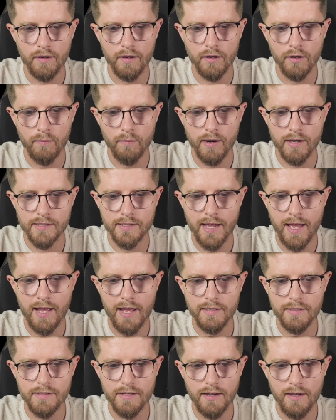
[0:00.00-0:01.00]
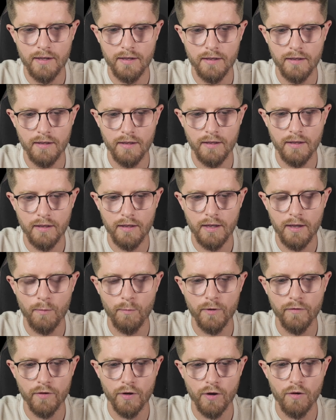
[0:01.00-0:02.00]
I'm going to press enter,
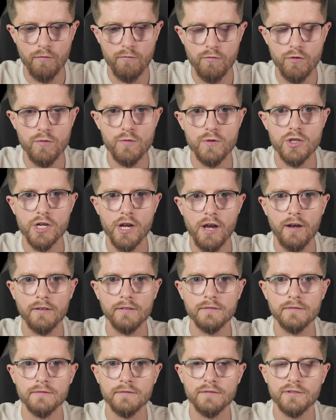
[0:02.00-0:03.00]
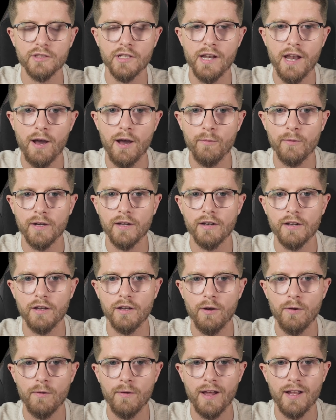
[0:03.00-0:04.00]
and we've got a root shell. So now we're going to
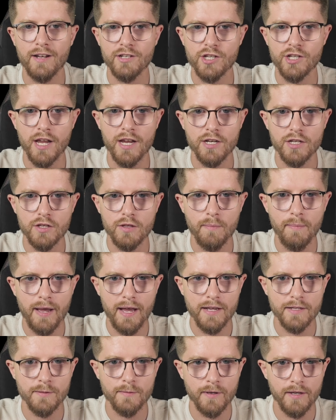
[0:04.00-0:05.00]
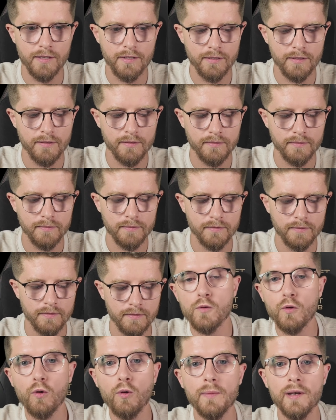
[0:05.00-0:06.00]
go and change the password. So
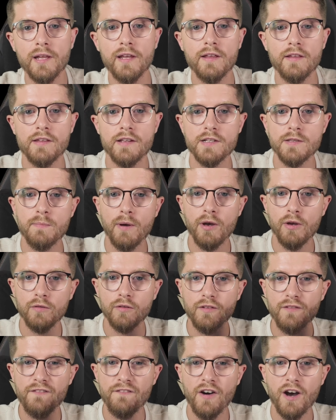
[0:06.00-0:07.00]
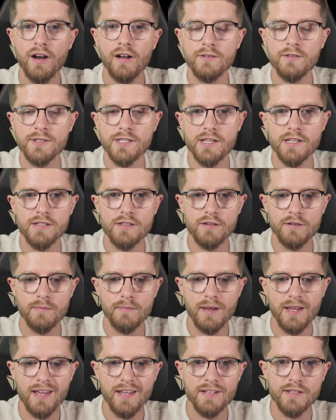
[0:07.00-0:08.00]
normally in this mode, the file
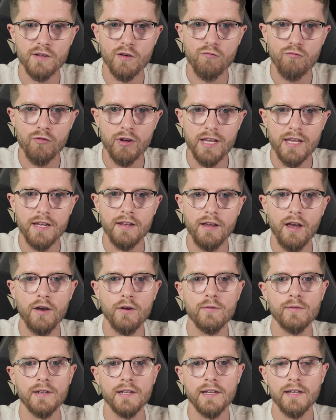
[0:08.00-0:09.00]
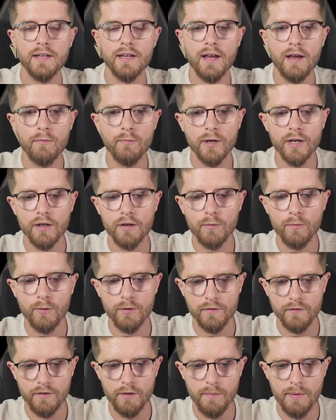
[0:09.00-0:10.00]
system is read only, and we're going to
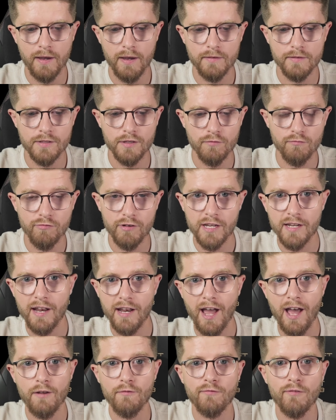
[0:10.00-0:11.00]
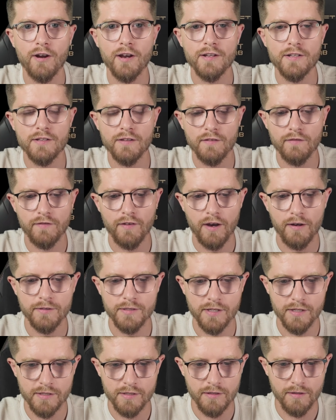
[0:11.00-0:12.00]
want to be able to read and write to the file
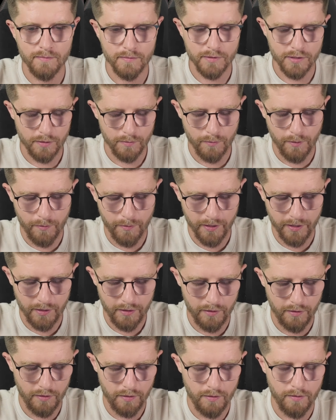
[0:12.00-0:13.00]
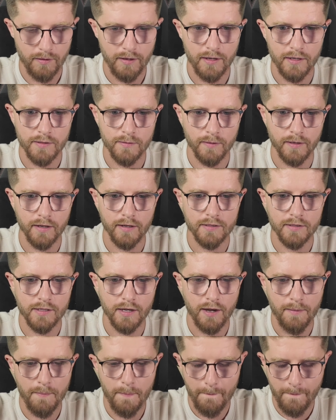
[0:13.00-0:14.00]
system. So what we're going to do is we're going to
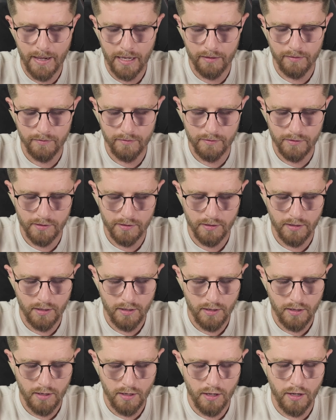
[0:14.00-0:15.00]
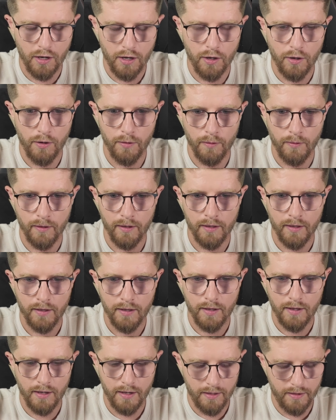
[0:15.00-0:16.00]
type mount O,
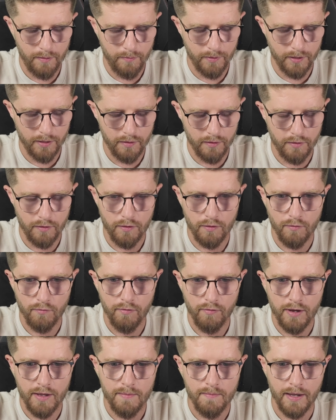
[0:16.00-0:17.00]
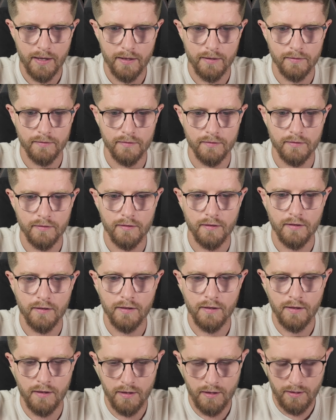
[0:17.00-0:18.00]
and then we're going to do remount.